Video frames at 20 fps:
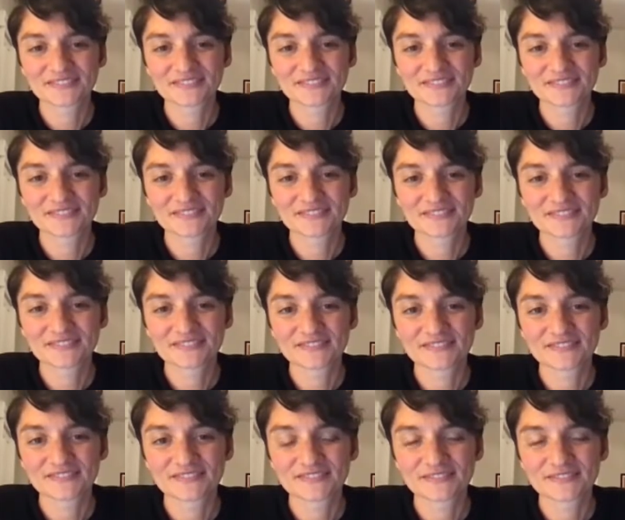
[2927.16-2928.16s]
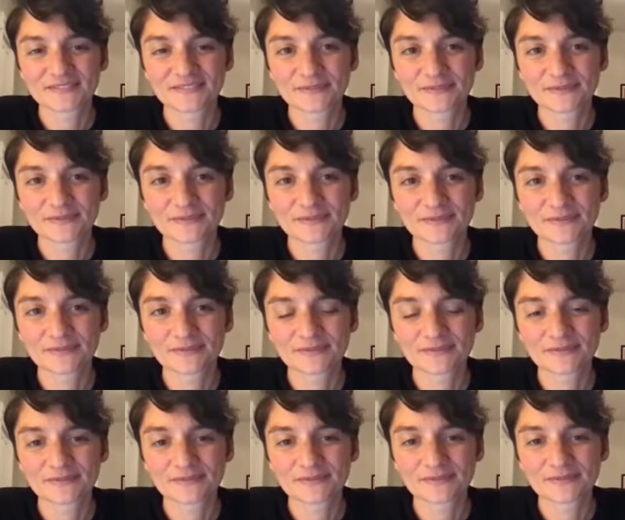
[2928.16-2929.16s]

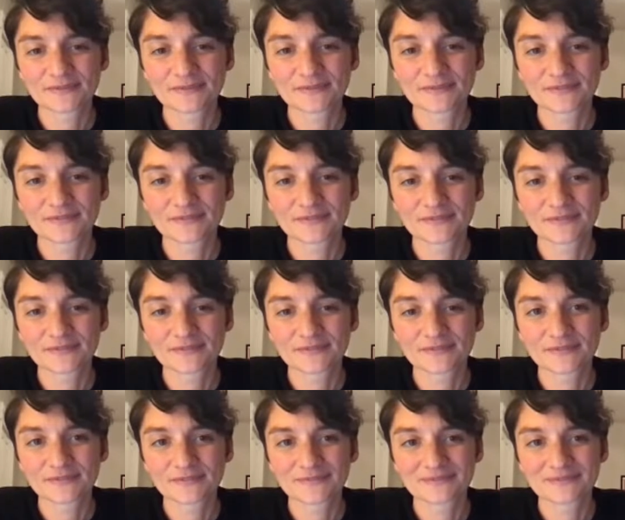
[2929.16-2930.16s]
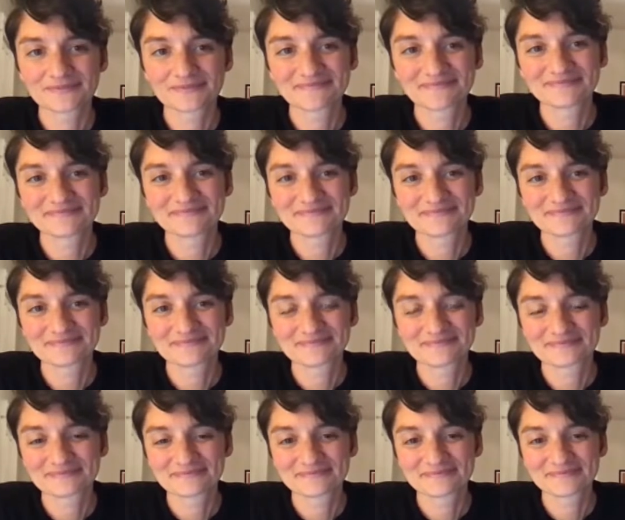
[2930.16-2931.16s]

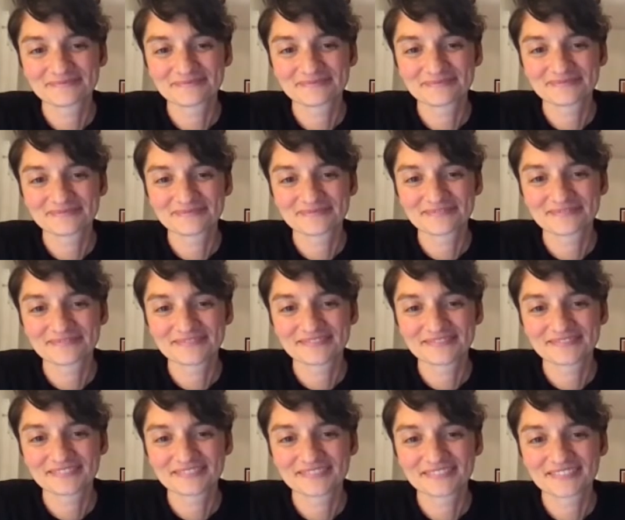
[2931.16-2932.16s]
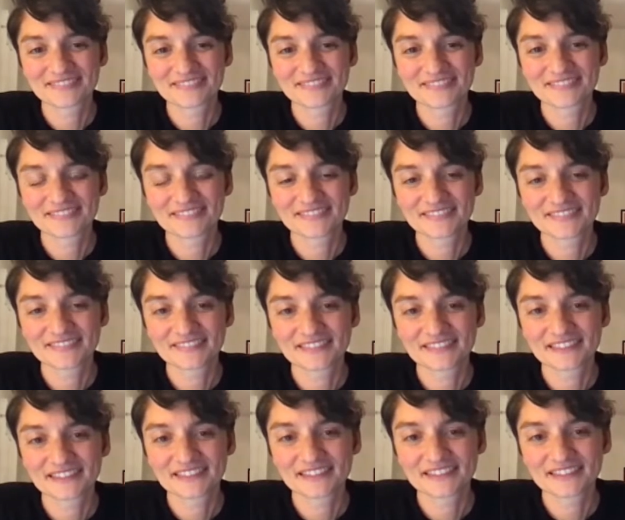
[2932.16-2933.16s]

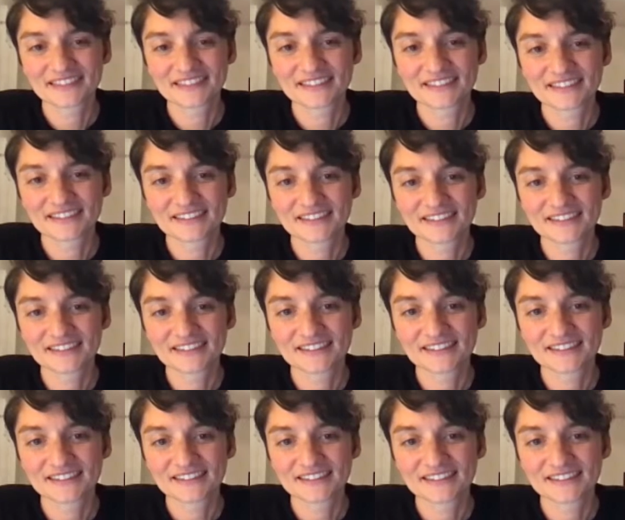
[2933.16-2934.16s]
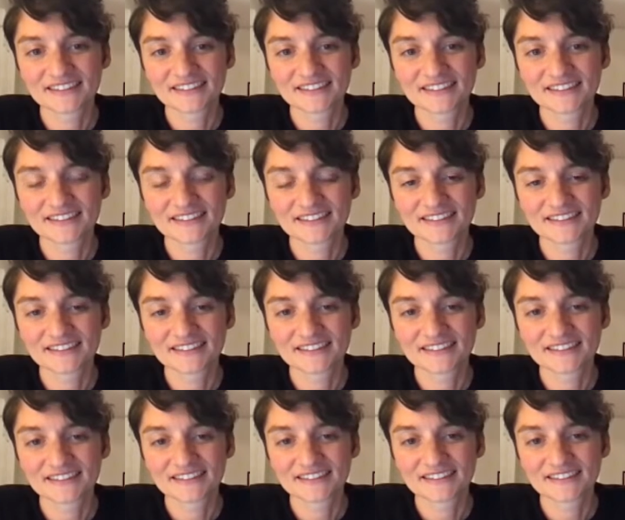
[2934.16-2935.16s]
This person isn't speaking.